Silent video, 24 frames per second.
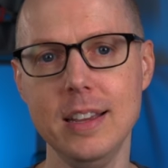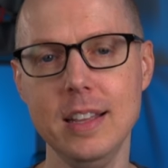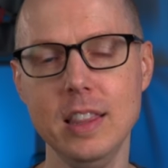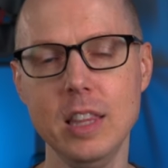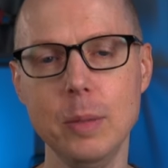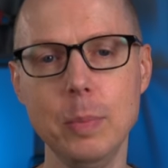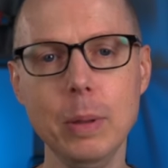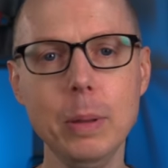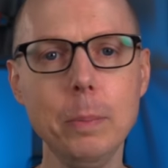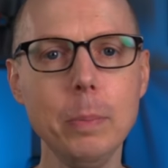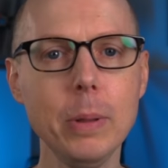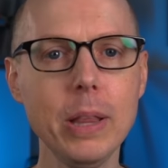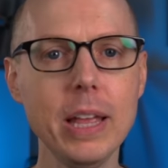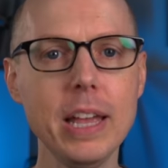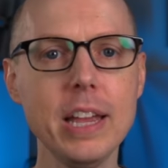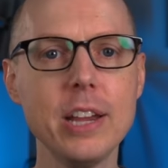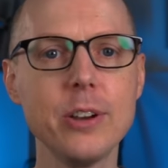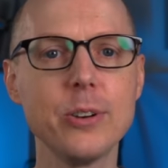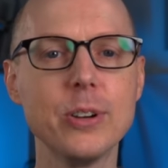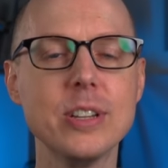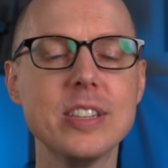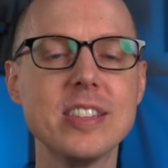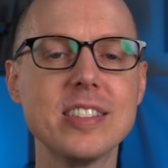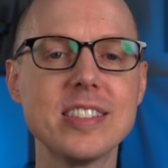The big play
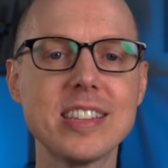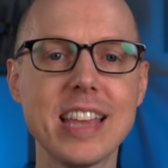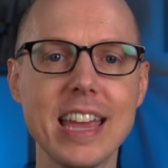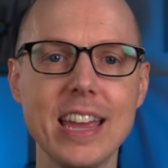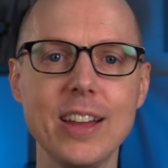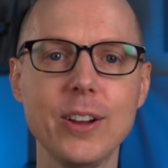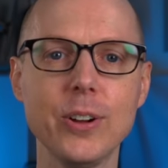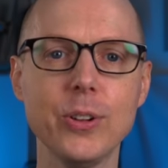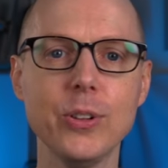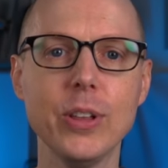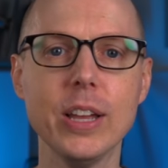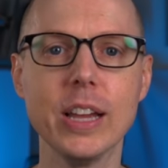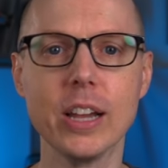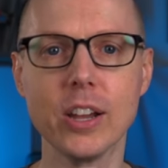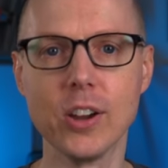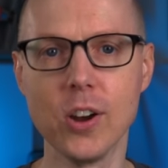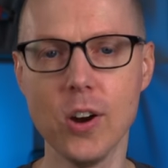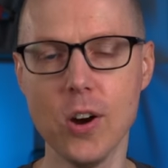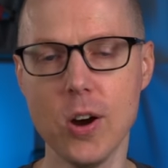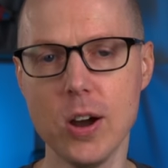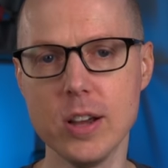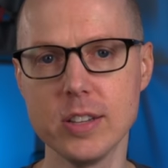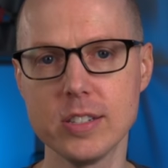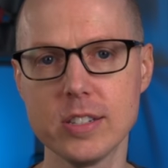here is scale and
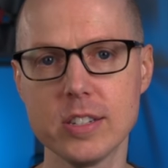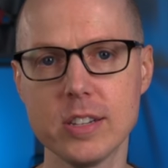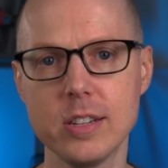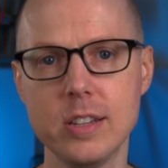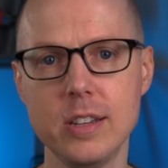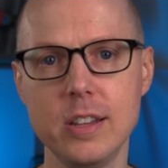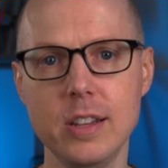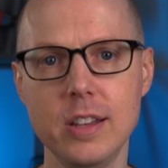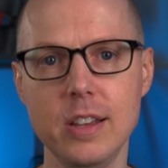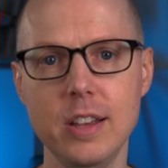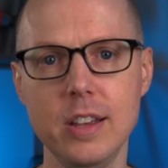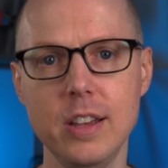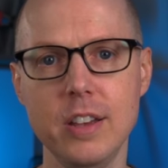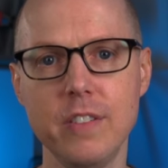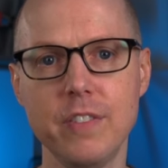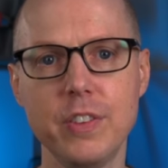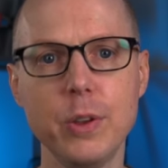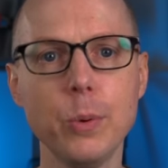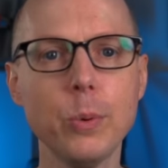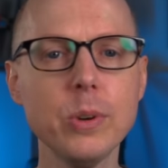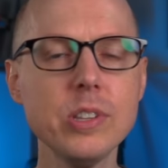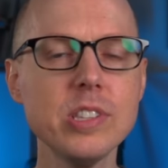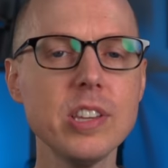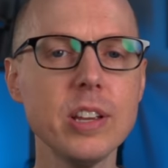cost.
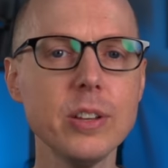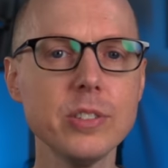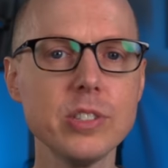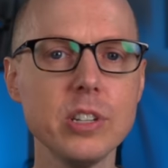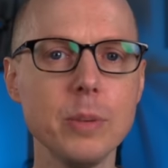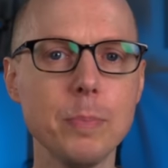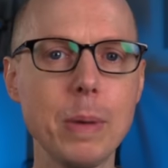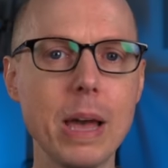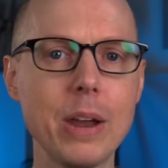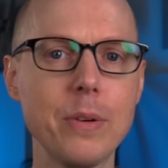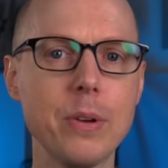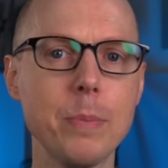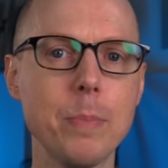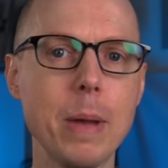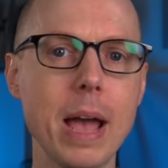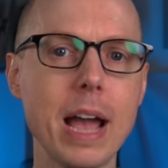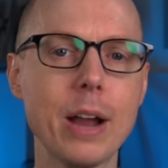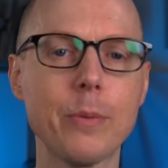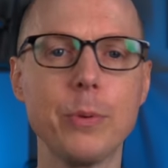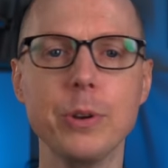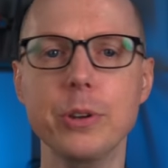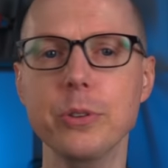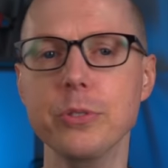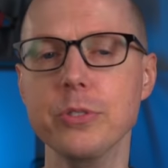Fewer cells in a battery
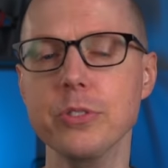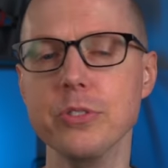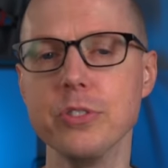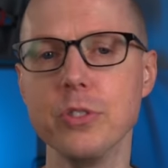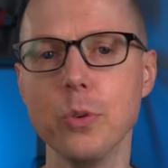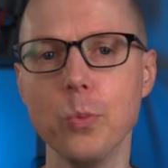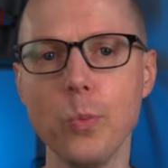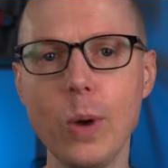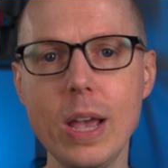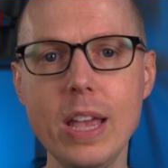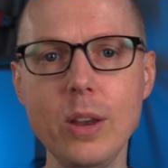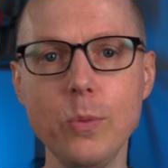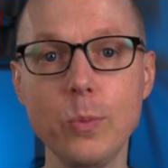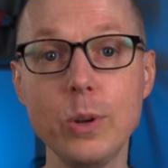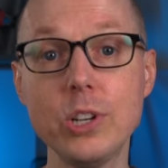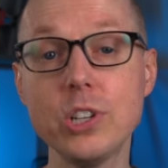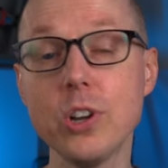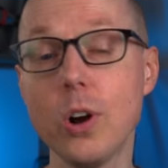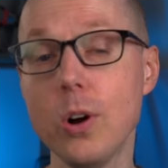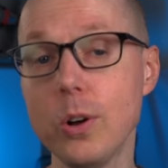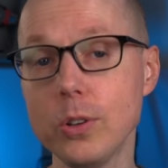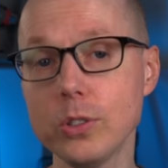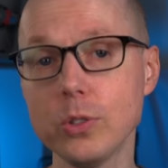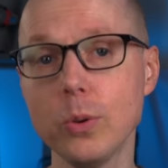pack reduces the weight,
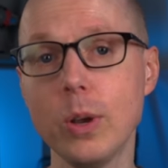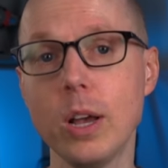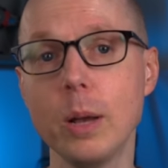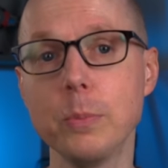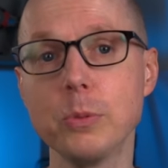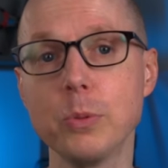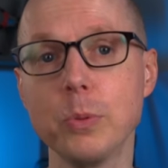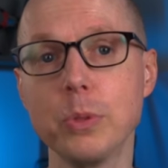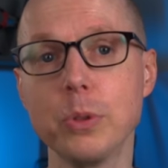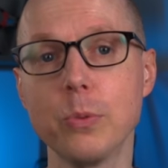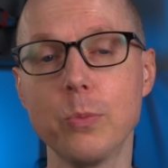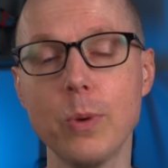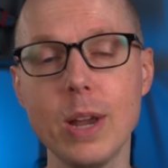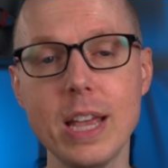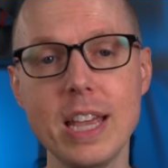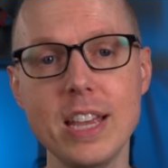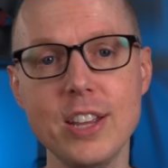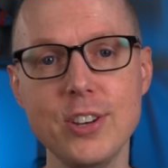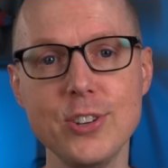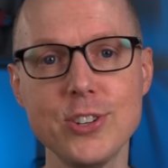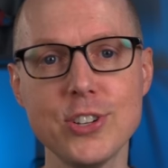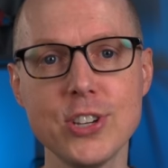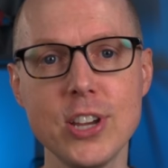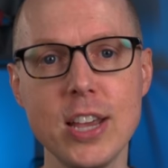which also helps with the
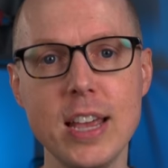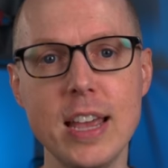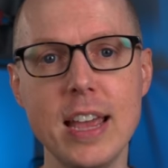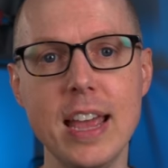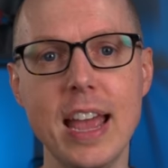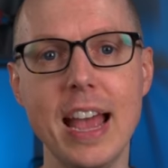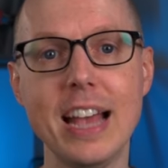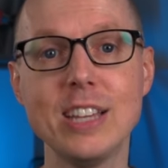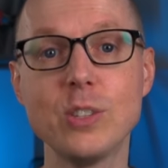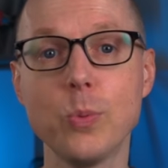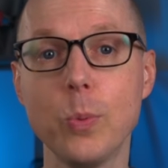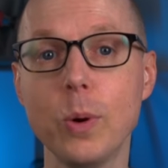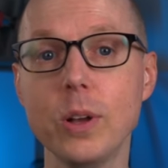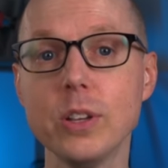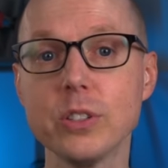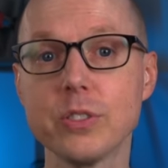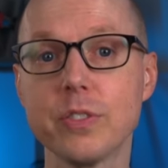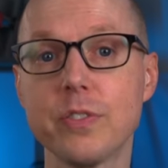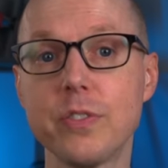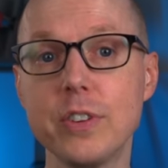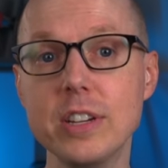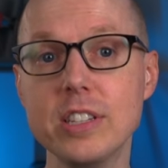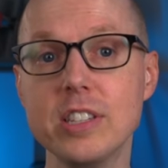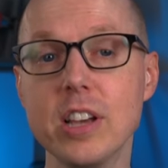range, as well as
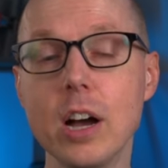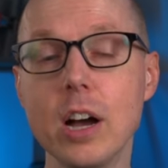frees